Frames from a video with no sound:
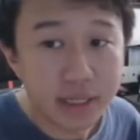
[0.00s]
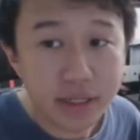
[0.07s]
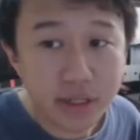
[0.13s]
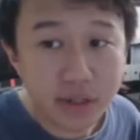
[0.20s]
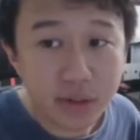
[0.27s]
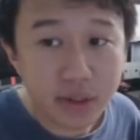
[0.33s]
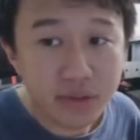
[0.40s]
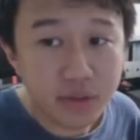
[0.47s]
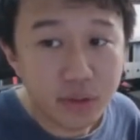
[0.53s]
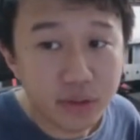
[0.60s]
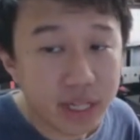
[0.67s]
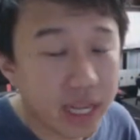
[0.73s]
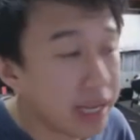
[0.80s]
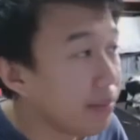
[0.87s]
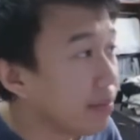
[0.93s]
So if you
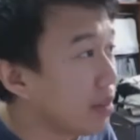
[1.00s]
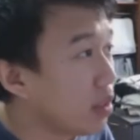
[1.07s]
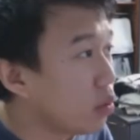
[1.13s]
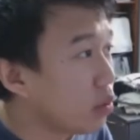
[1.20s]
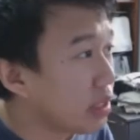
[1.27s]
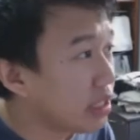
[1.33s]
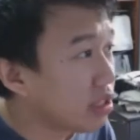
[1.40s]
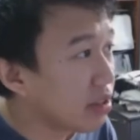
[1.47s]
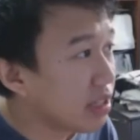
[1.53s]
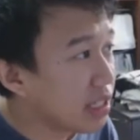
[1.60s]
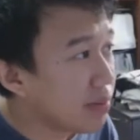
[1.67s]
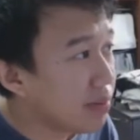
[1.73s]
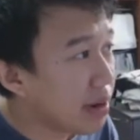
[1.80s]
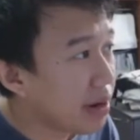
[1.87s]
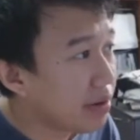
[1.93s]
type the word
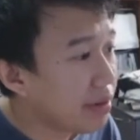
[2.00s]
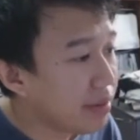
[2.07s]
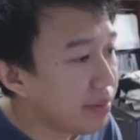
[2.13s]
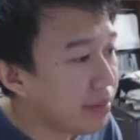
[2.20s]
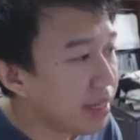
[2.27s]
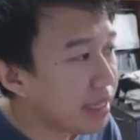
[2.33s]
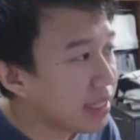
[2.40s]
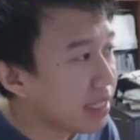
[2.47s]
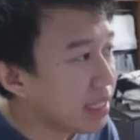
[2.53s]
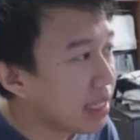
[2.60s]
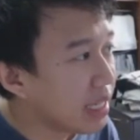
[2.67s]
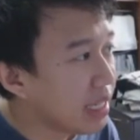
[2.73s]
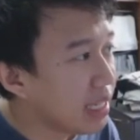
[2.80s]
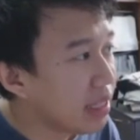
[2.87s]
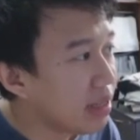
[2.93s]
transparent,
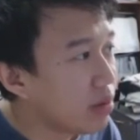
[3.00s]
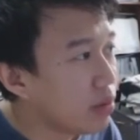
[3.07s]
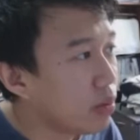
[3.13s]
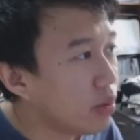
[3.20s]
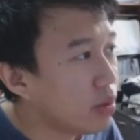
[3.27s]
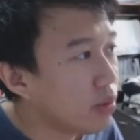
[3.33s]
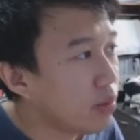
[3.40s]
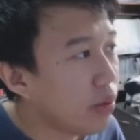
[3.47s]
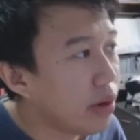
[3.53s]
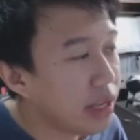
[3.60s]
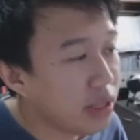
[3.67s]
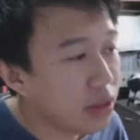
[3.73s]
basically it will bring